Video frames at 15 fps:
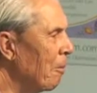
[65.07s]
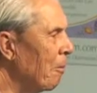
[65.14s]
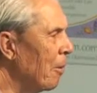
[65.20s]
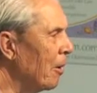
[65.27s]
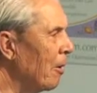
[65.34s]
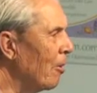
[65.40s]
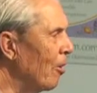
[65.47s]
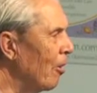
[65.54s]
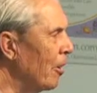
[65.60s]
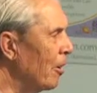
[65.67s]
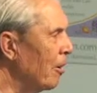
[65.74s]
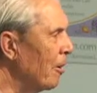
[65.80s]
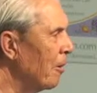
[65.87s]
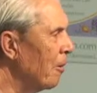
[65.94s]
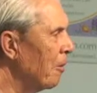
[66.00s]
Be kind.
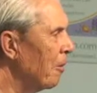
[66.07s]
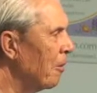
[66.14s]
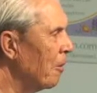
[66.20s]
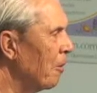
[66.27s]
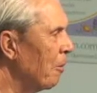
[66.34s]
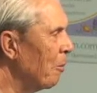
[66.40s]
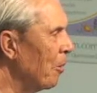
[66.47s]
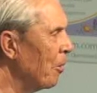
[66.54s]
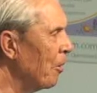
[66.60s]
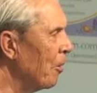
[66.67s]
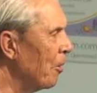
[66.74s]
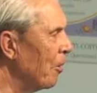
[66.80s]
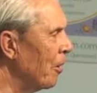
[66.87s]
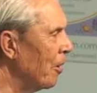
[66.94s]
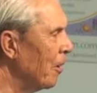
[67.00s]
Be
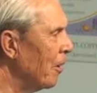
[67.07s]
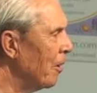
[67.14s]
kind.